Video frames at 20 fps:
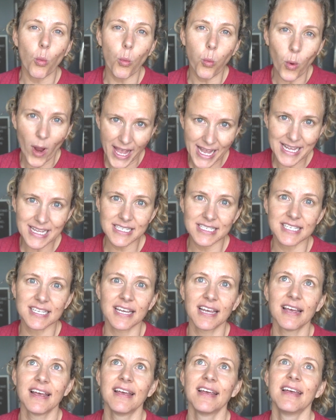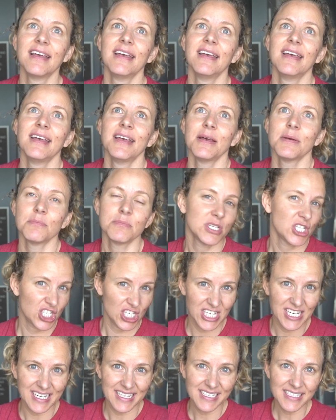weight
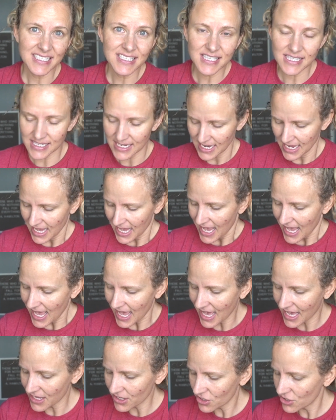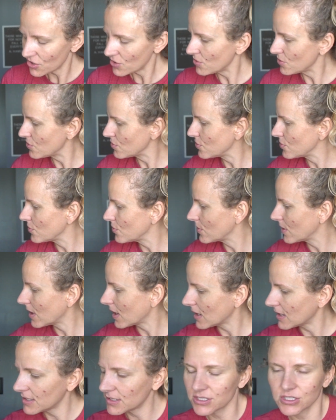machines and you
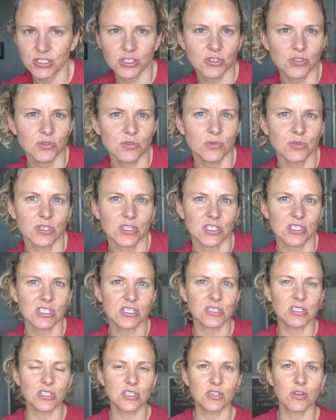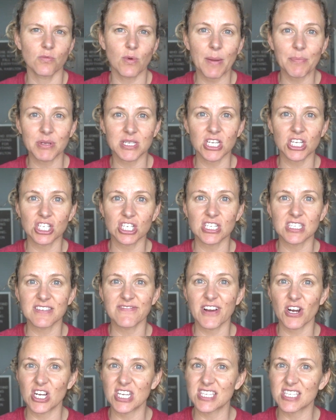do this, the repetitions
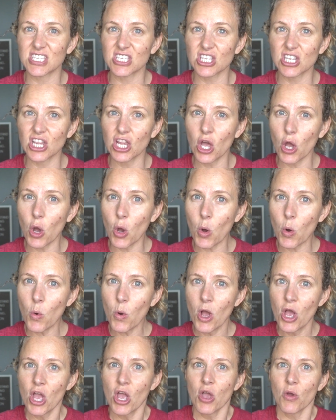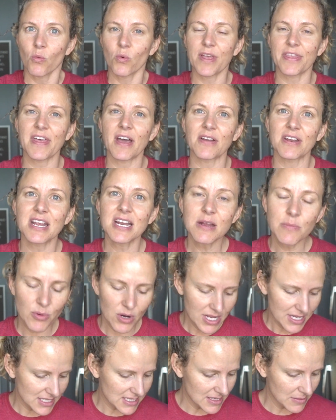very slow without any
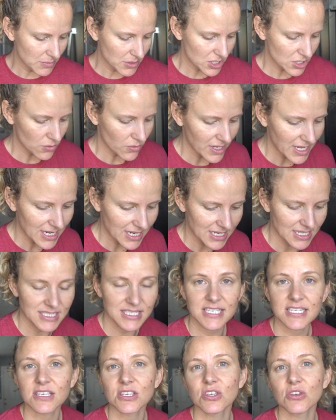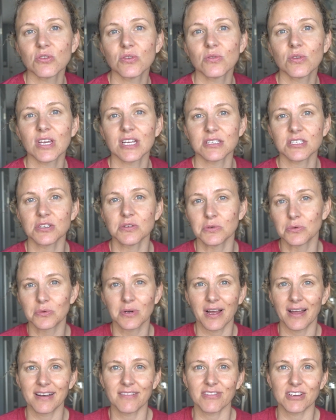breaks in between until you get to
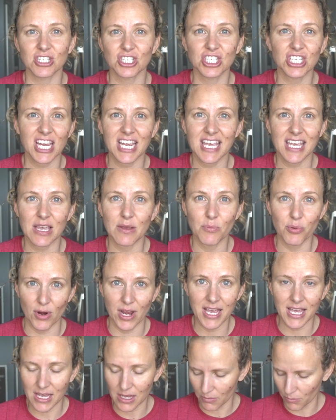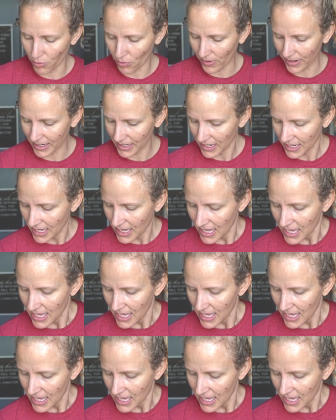kind of a shaky breaking point.